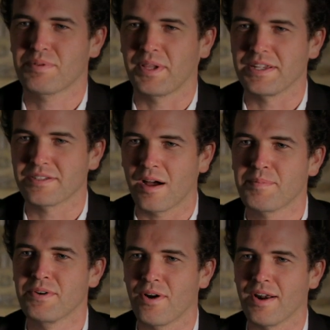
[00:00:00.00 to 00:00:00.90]
place
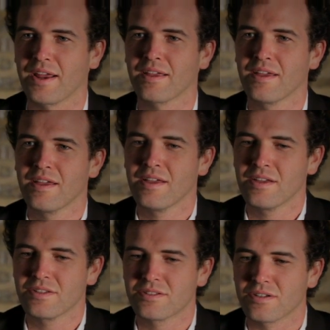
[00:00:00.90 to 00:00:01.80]
up and running
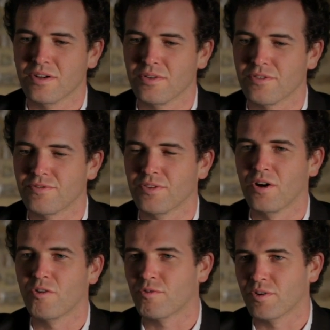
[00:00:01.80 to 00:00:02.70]
so the
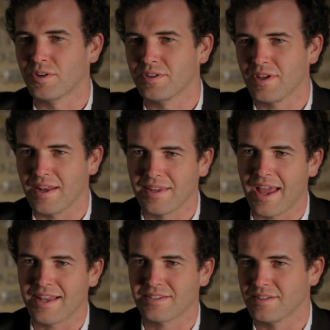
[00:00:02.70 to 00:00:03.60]
flow of oil and
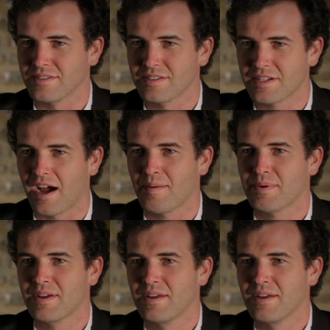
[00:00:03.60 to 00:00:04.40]
gas doesn't stop.